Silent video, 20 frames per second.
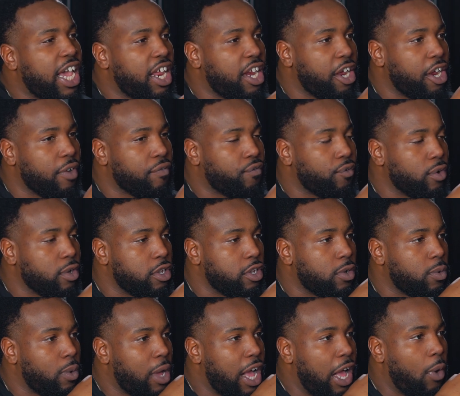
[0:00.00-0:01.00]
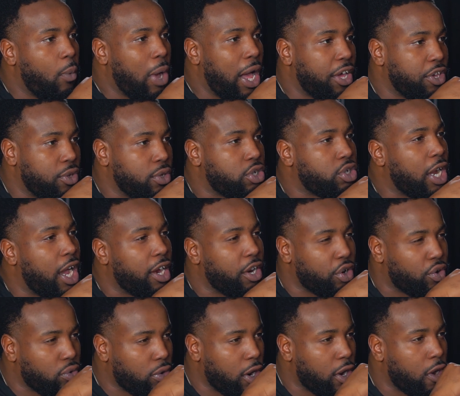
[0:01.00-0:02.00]
there for a little while you try to
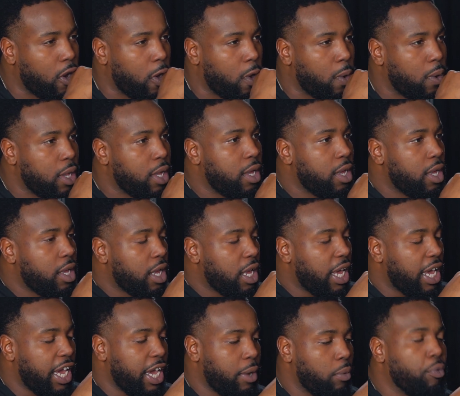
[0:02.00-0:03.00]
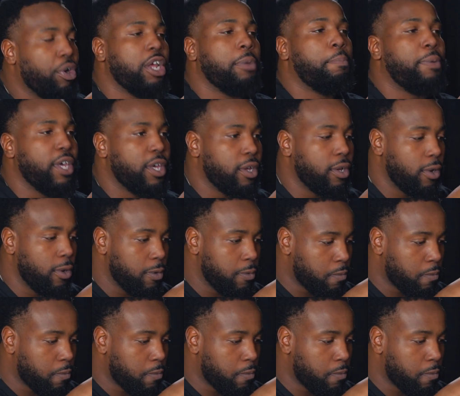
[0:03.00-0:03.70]
grow and rebuild.